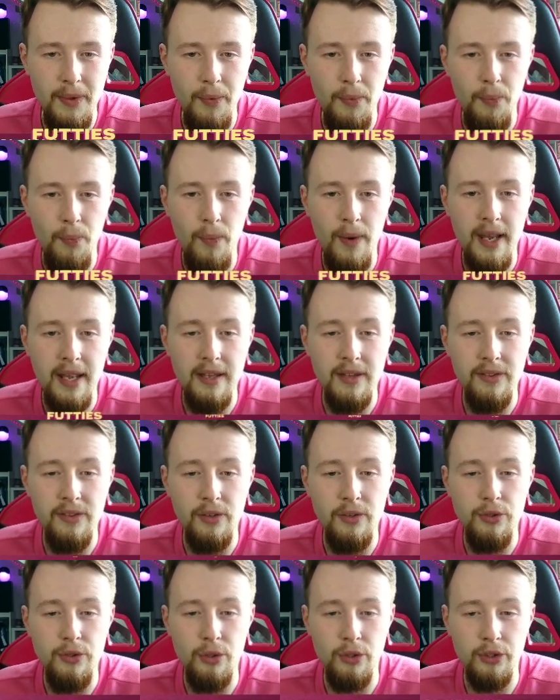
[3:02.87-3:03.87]
with
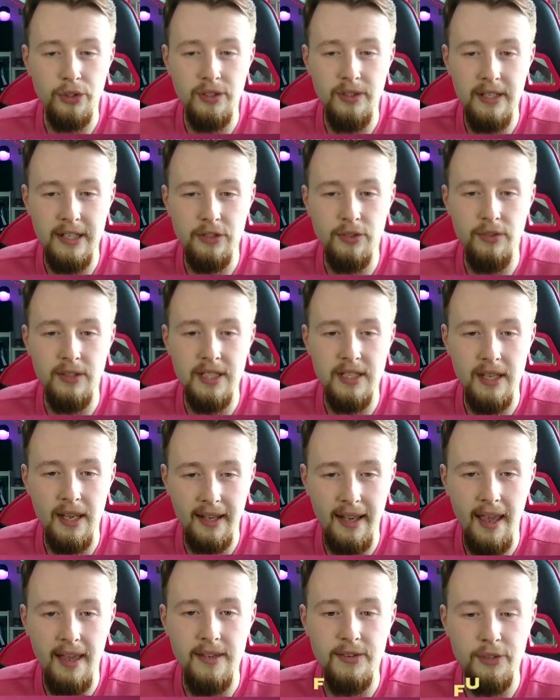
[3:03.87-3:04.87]
just literally a
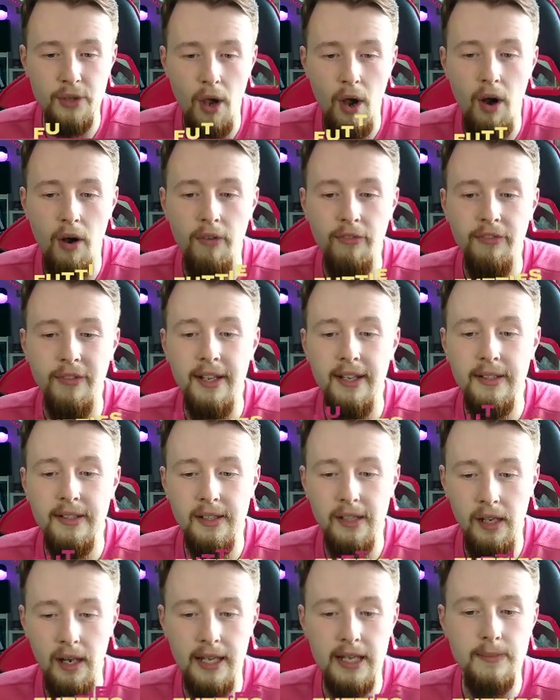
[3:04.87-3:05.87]
case of
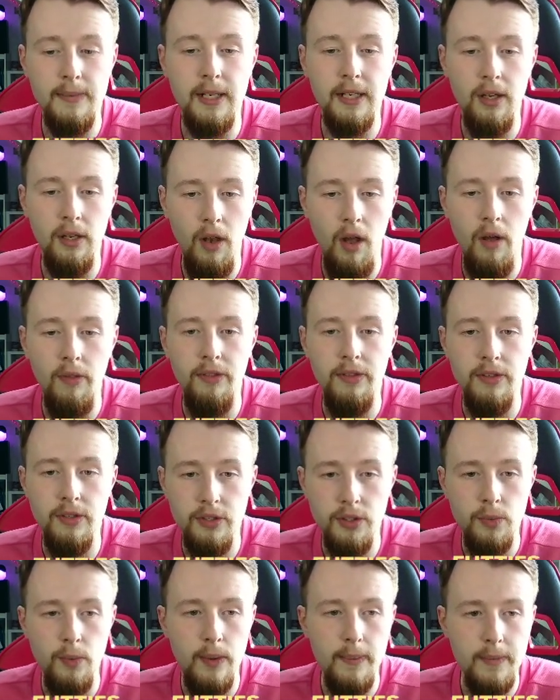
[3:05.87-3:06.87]
claiming a lot of the
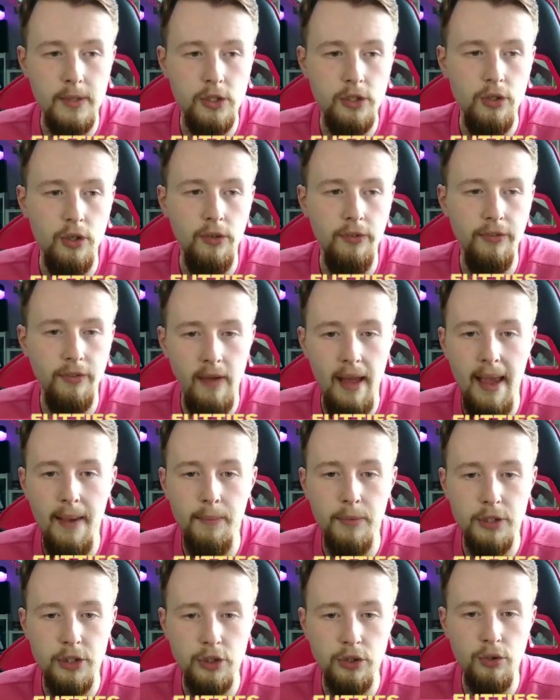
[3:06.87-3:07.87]
new women's stuff,
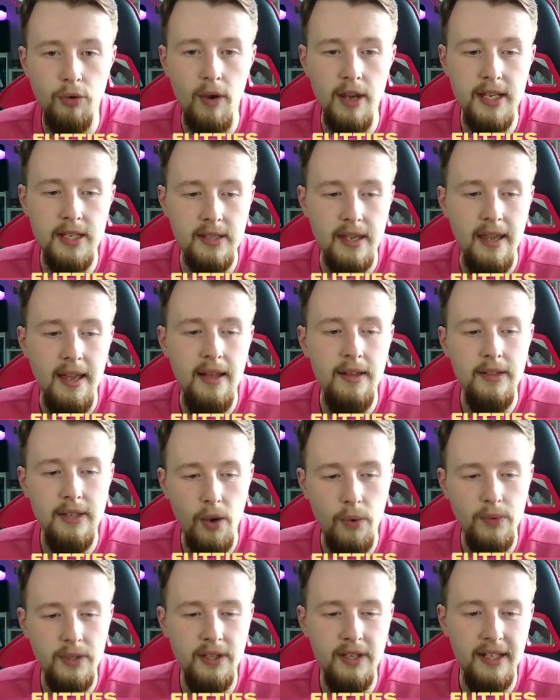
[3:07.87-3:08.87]
which is great. The
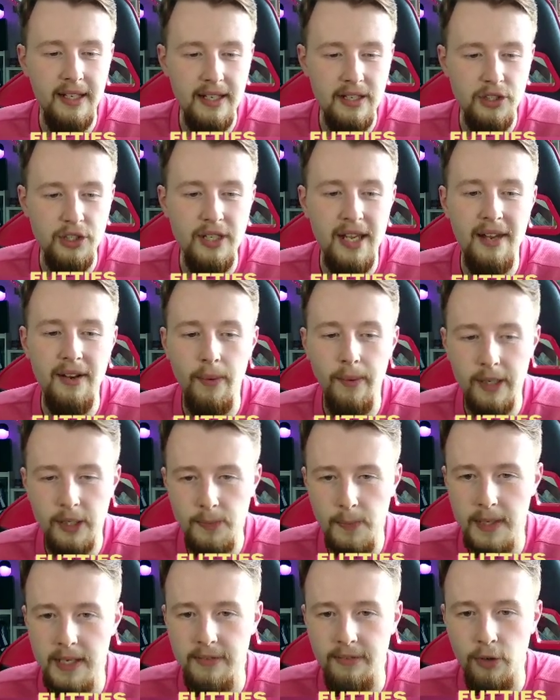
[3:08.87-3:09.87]
only thing is you get no
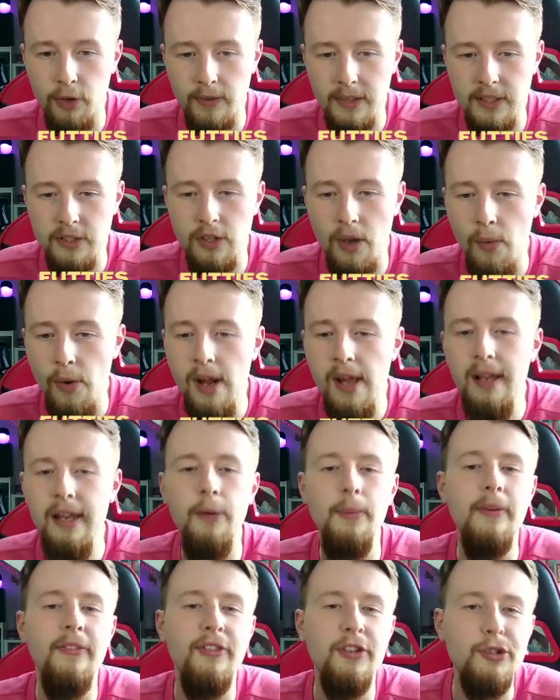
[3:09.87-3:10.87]
XP for it, so a
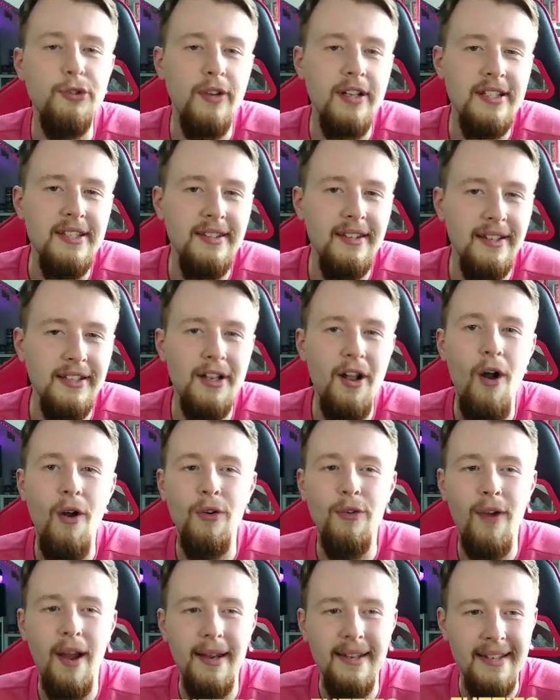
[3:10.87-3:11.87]
little bit frustrating that you can't
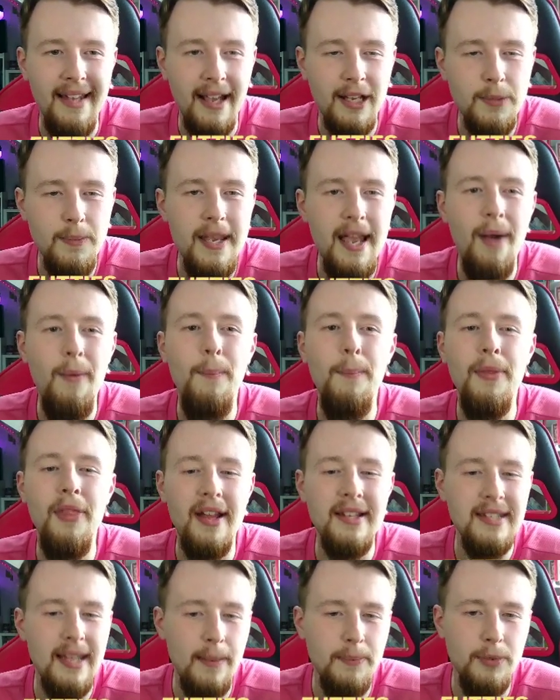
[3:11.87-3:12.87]
grind the XP out, but
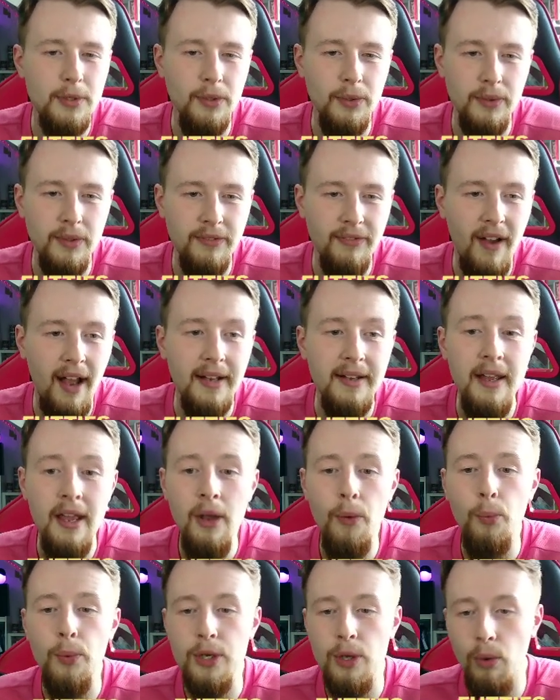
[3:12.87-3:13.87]
that's absolutely fine.
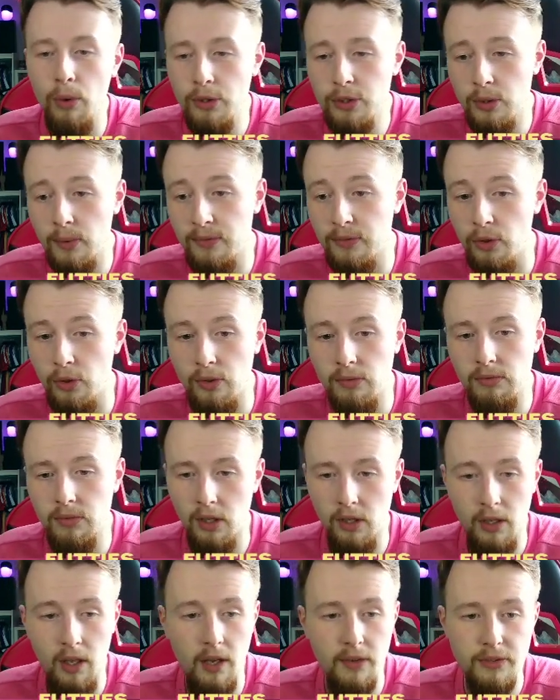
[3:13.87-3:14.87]
We also have done
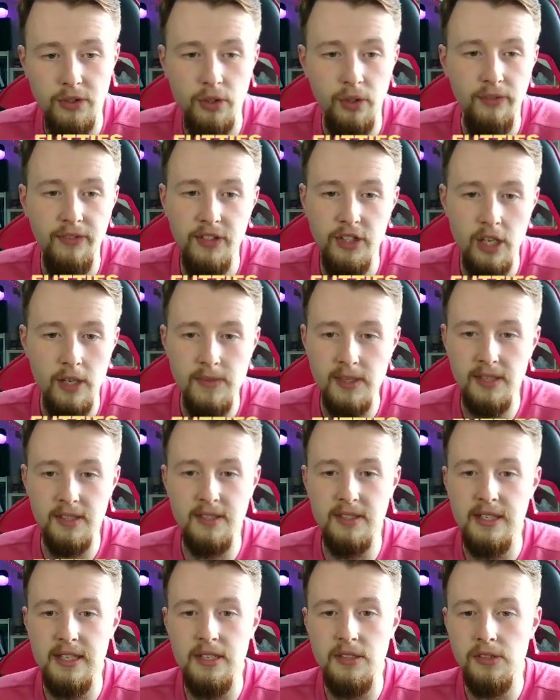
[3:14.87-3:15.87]
a lot of stuff in terms of the
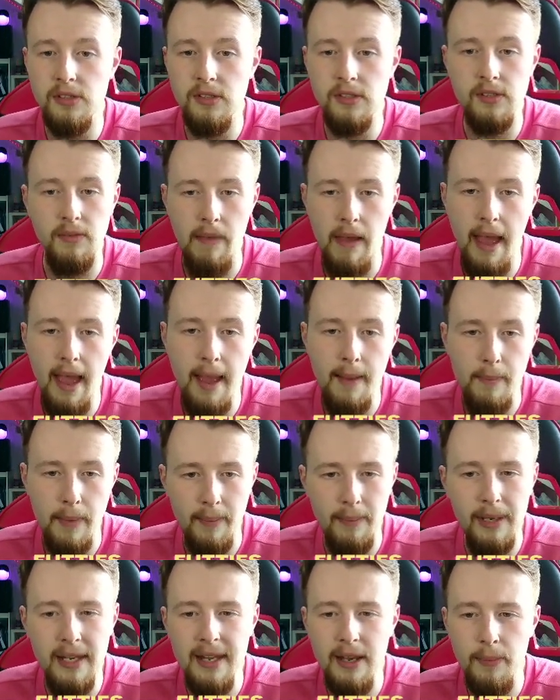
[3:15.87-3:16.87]
seasons.
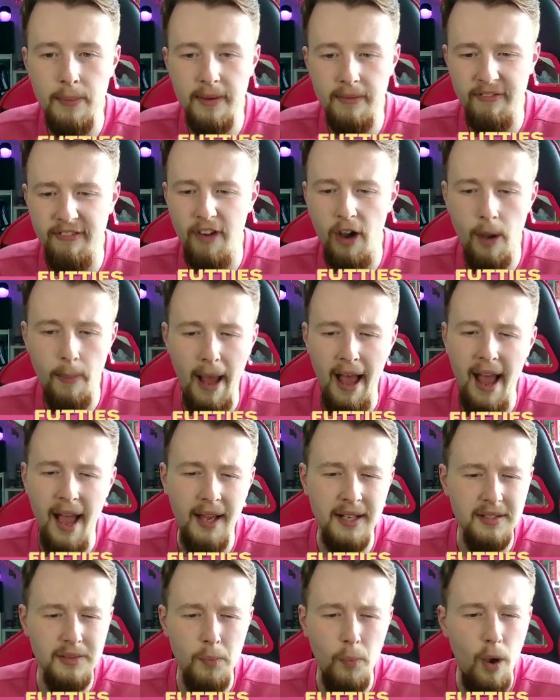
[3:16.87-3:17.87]
I'm a little bit far
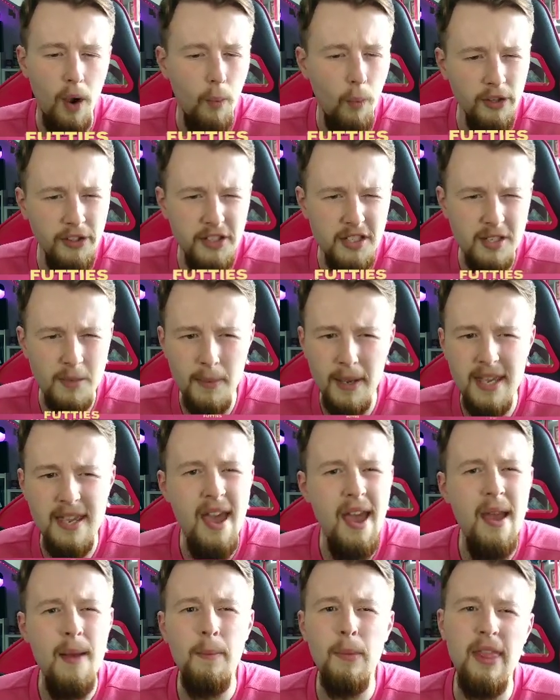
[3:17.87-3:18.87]
behind than what I wanted to be,
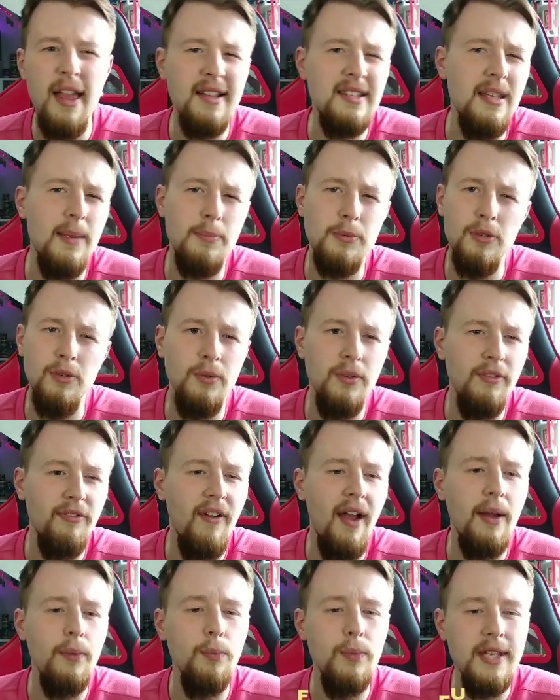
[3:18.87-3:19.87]
but that's absolutely
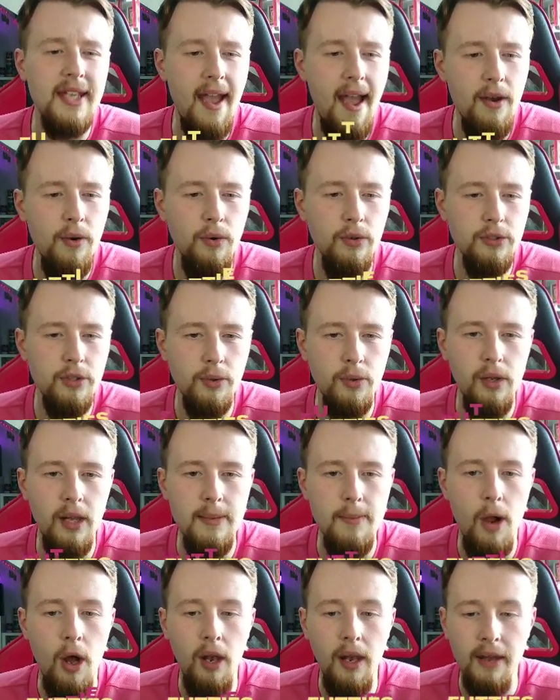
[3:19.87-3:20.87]
fine. We can also
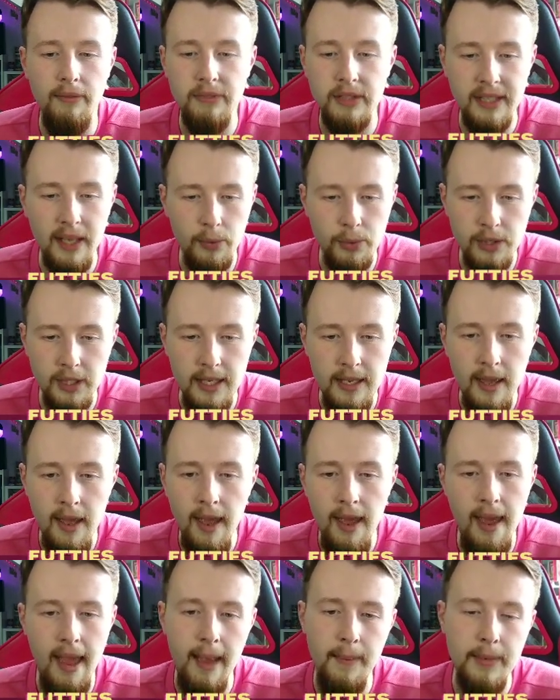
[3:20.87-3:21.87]
claim our Lewandowski.
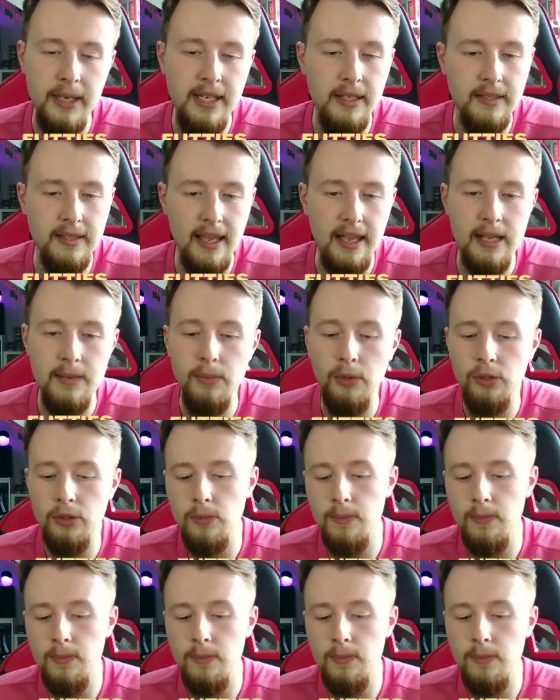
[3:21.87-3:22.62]
He is able to